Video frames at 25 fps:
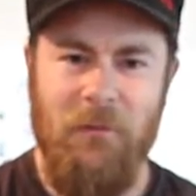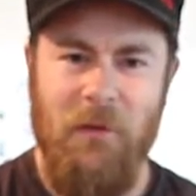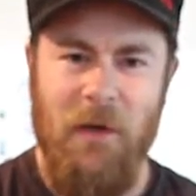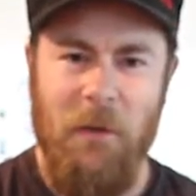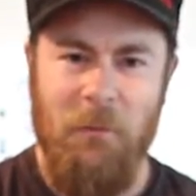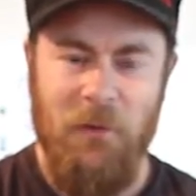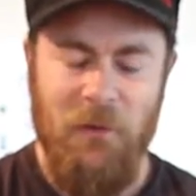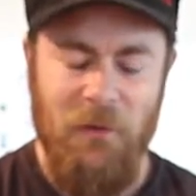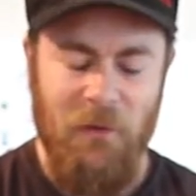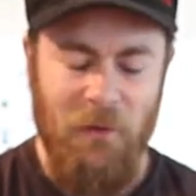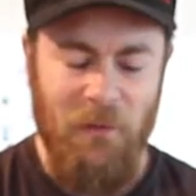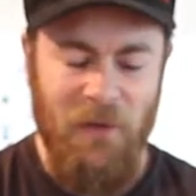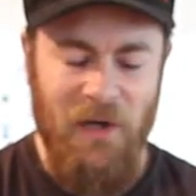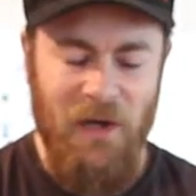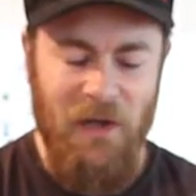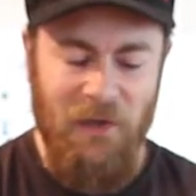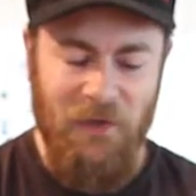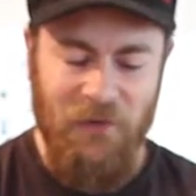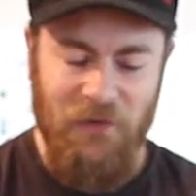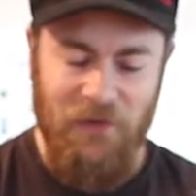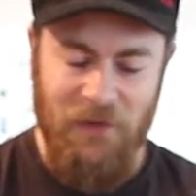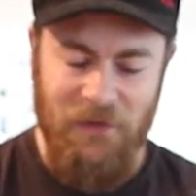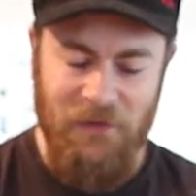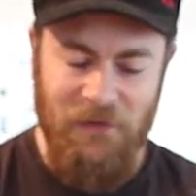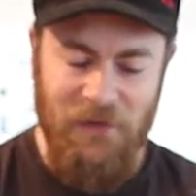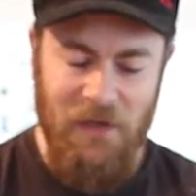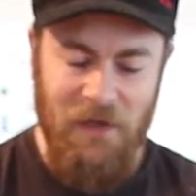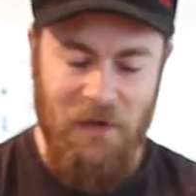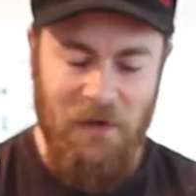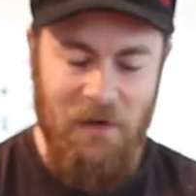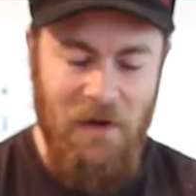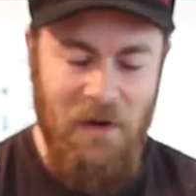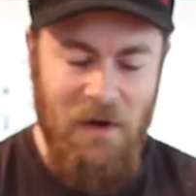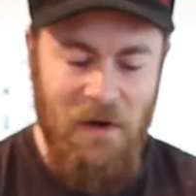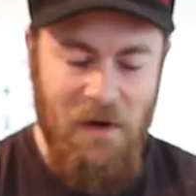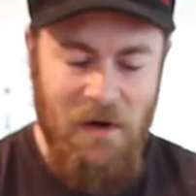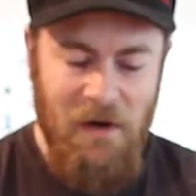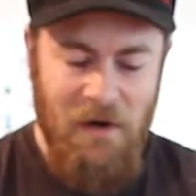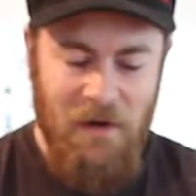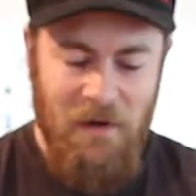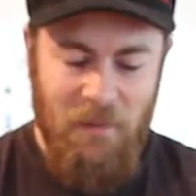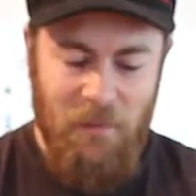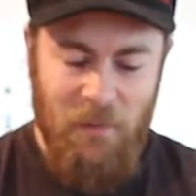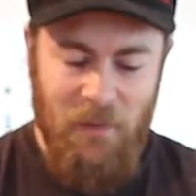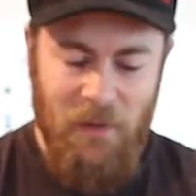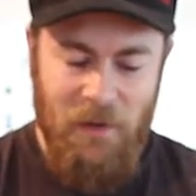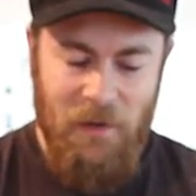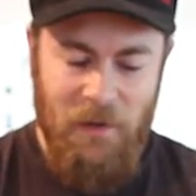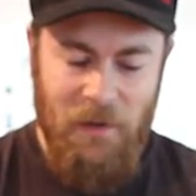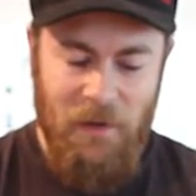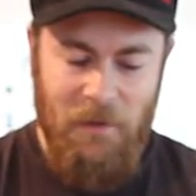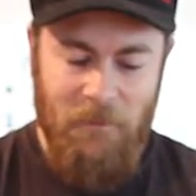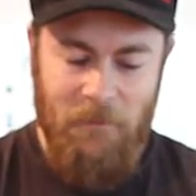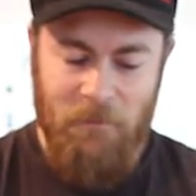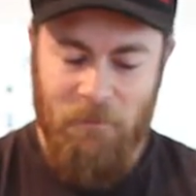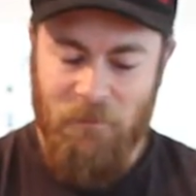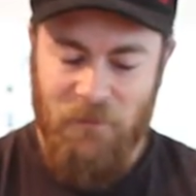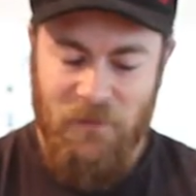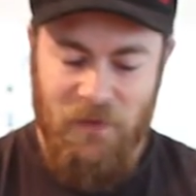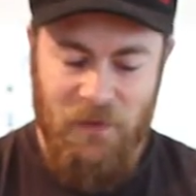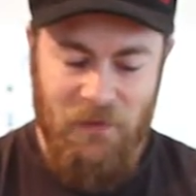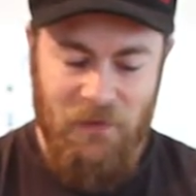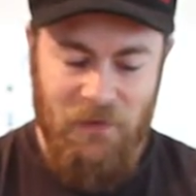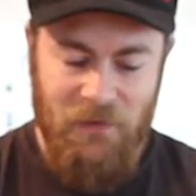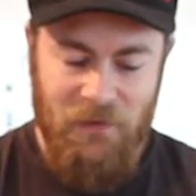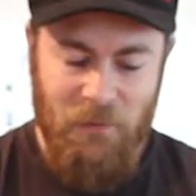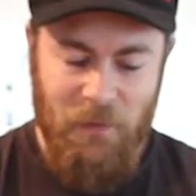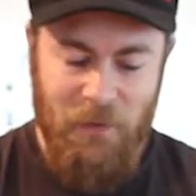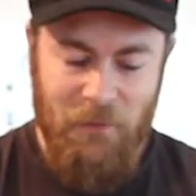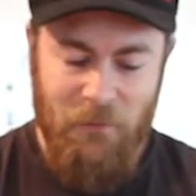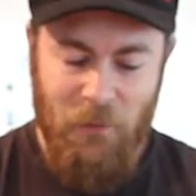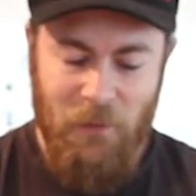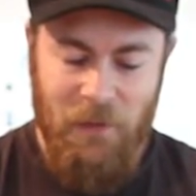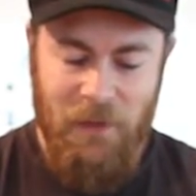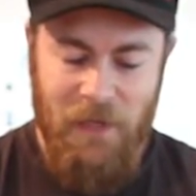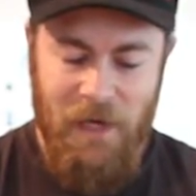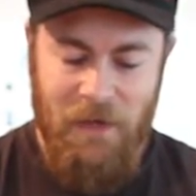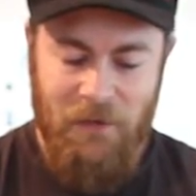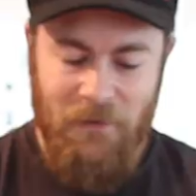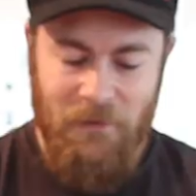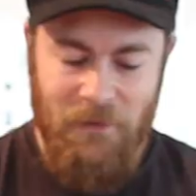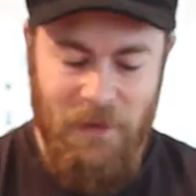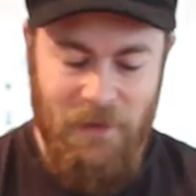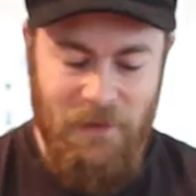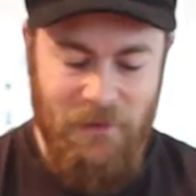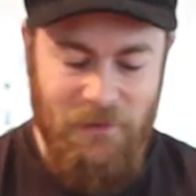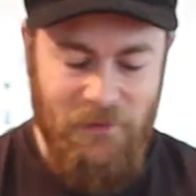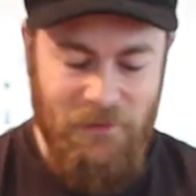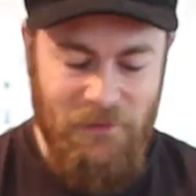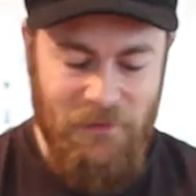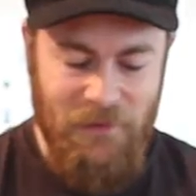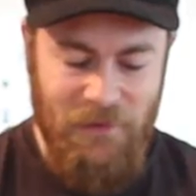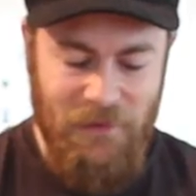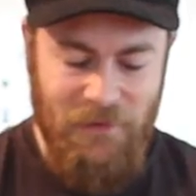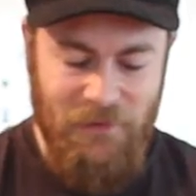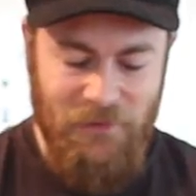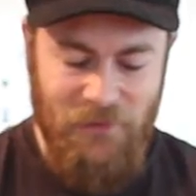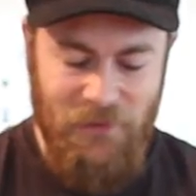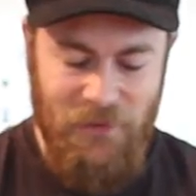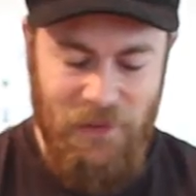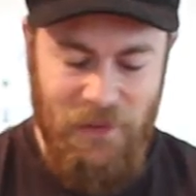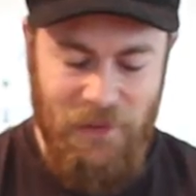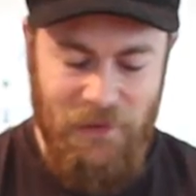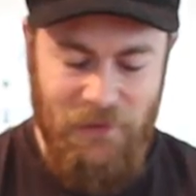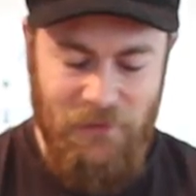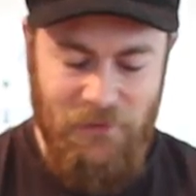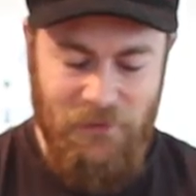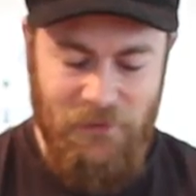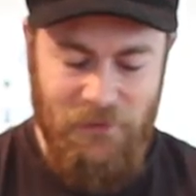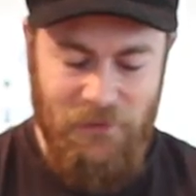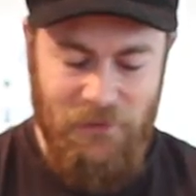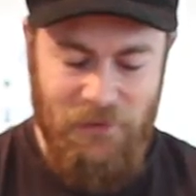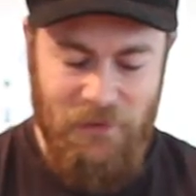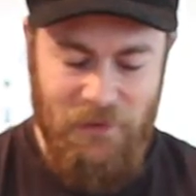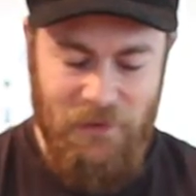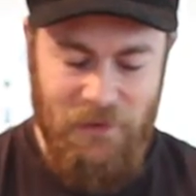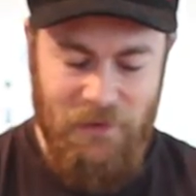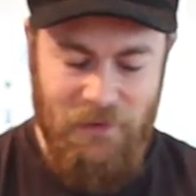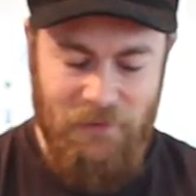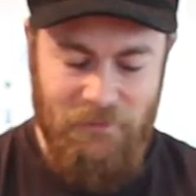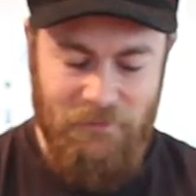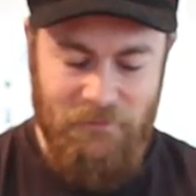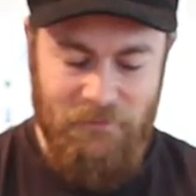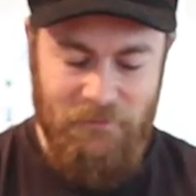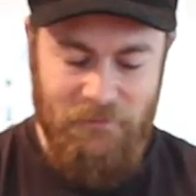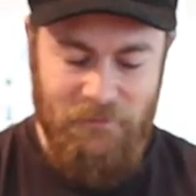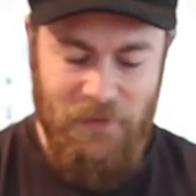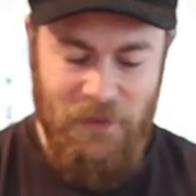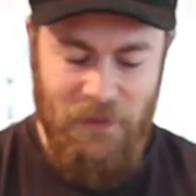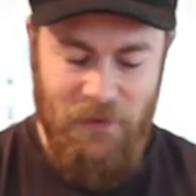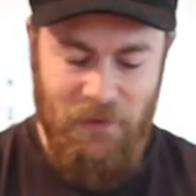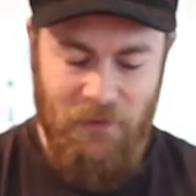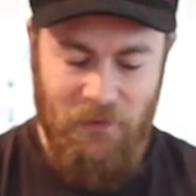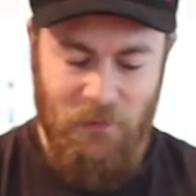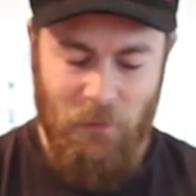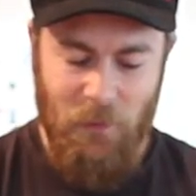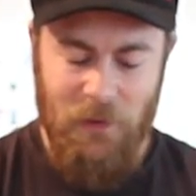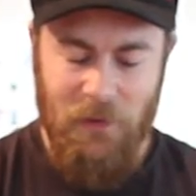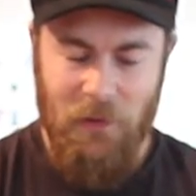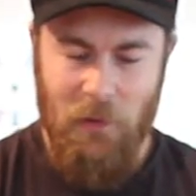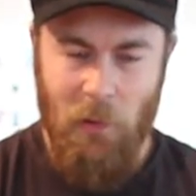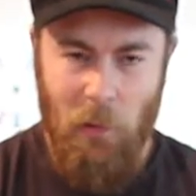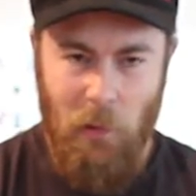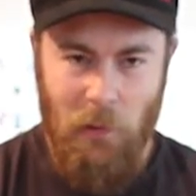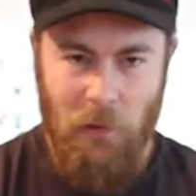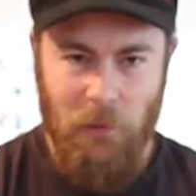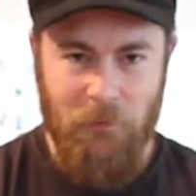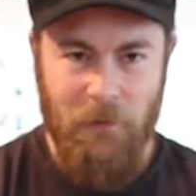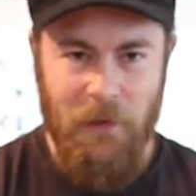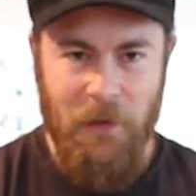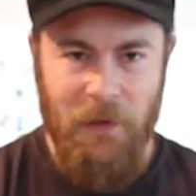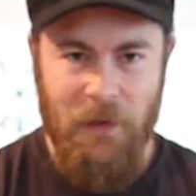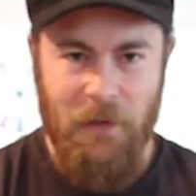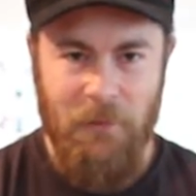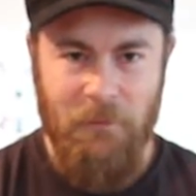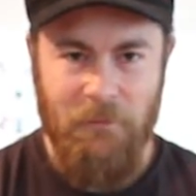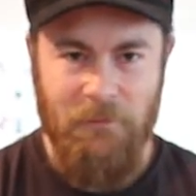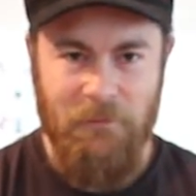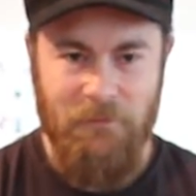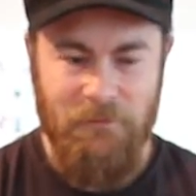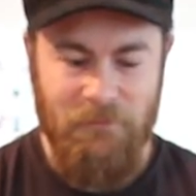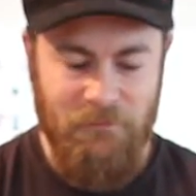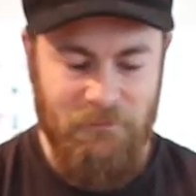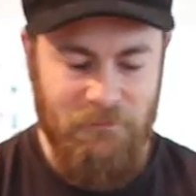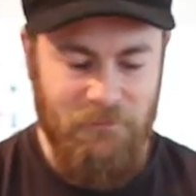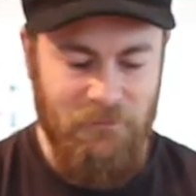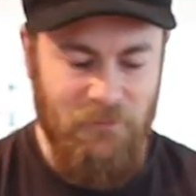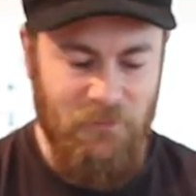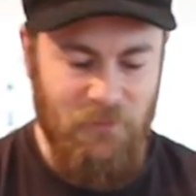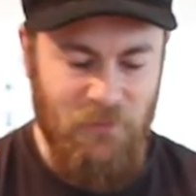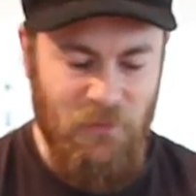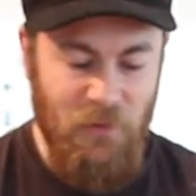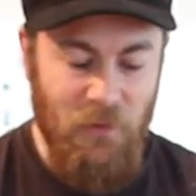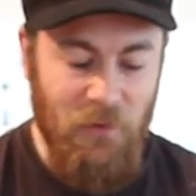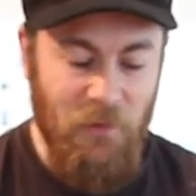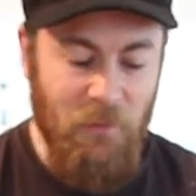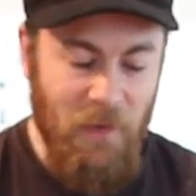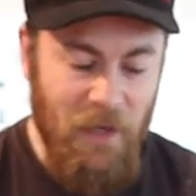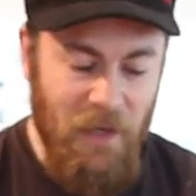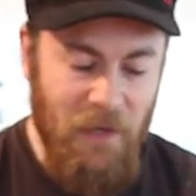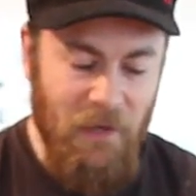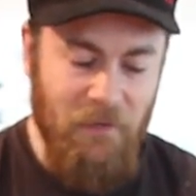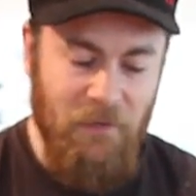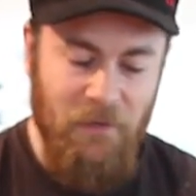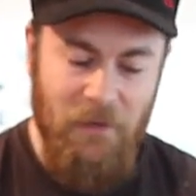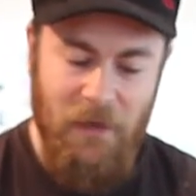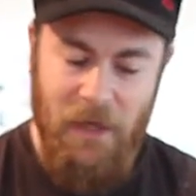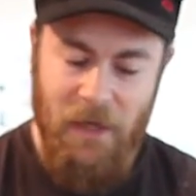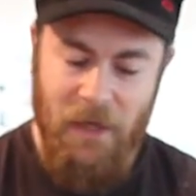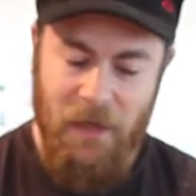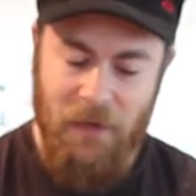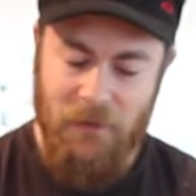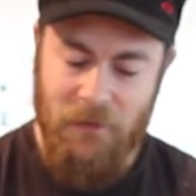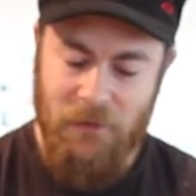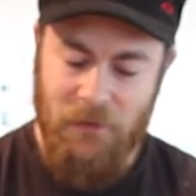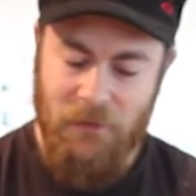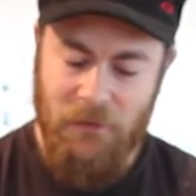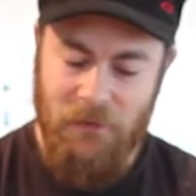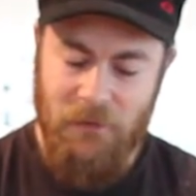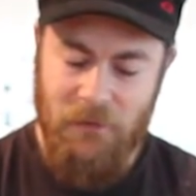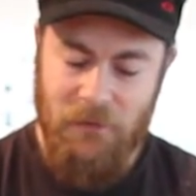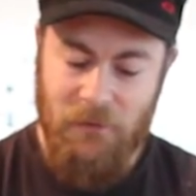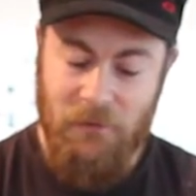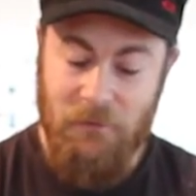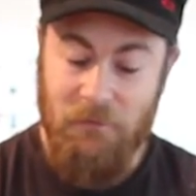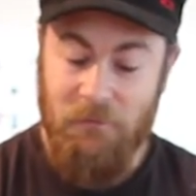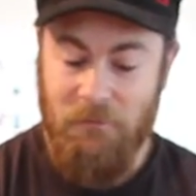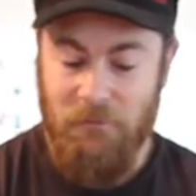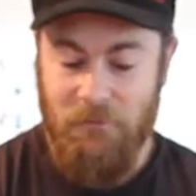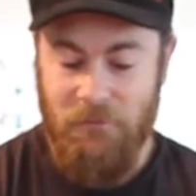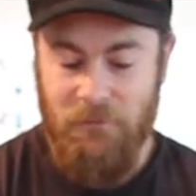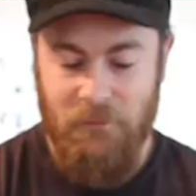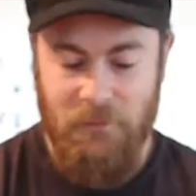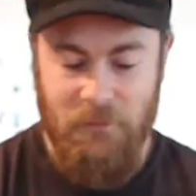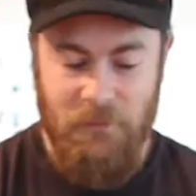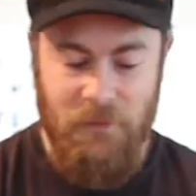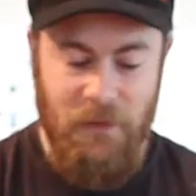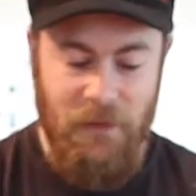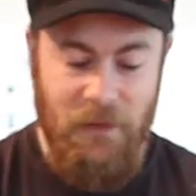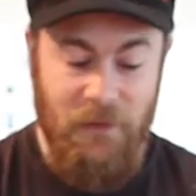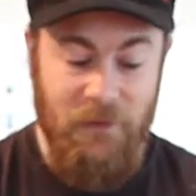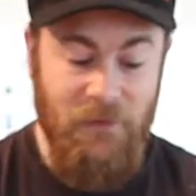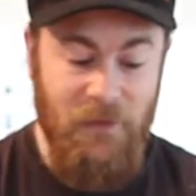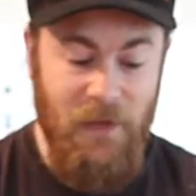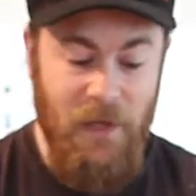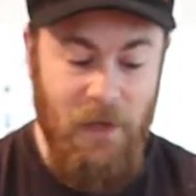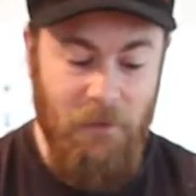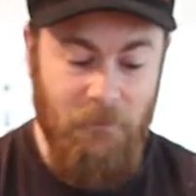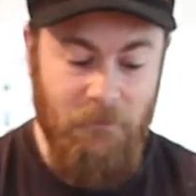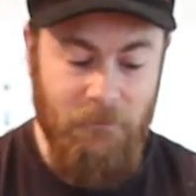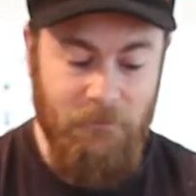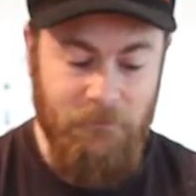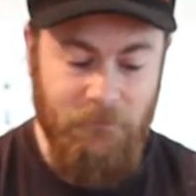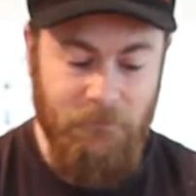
proper terminology is there. But um, you know, the 24K lens is just uh, it's what gold iridium should have been and is now.